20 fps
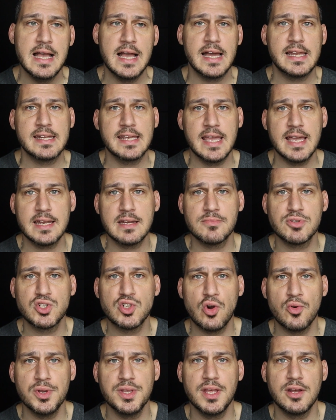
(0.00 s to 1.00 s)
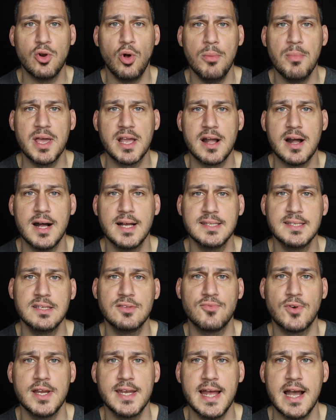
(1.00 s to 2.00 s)
And again, I'm sorry that all my
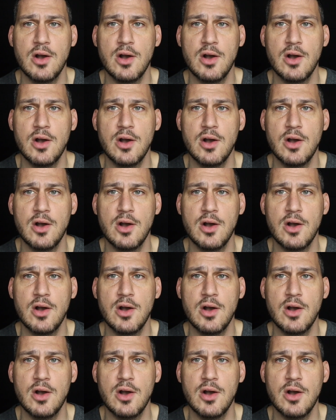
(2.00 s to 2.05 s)
content right